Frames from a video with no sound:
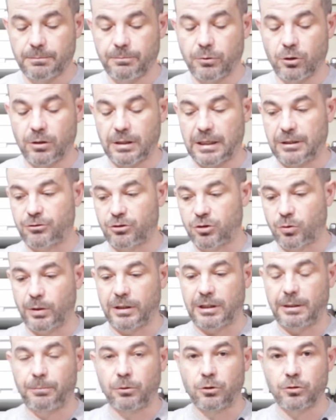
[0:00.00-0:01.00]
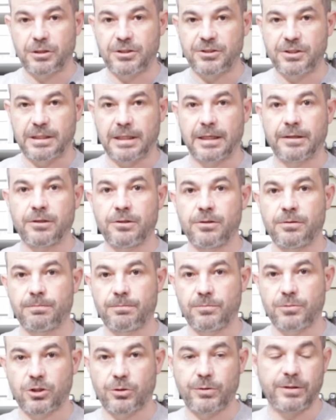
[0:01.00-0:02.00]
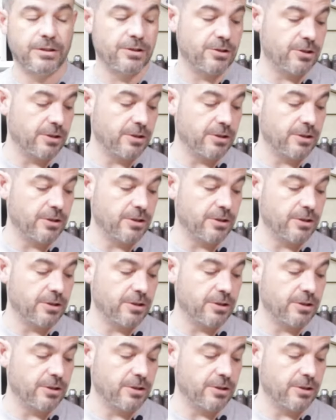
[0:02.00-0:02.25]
but I'll just quickly put this together so you can